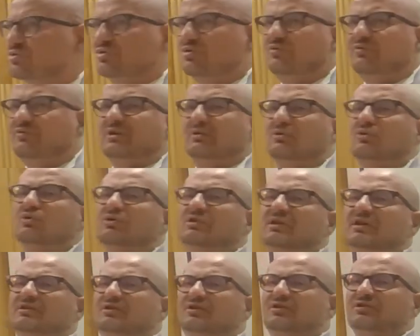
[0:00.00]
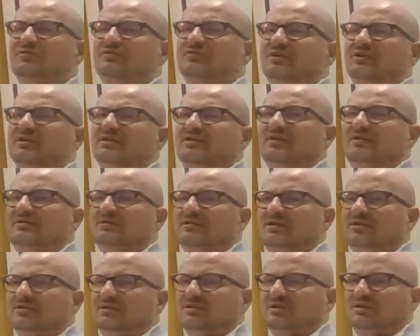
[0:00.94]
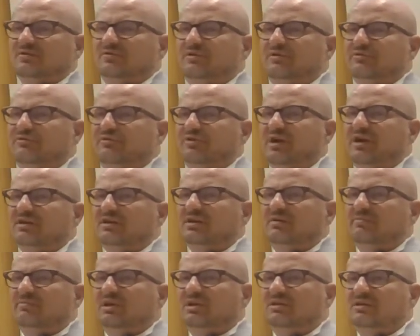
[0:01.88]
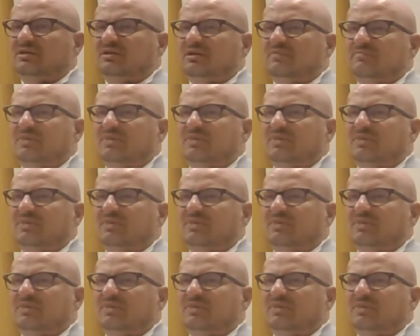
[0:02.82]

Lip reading: we looked at different alternative Lithuanian media.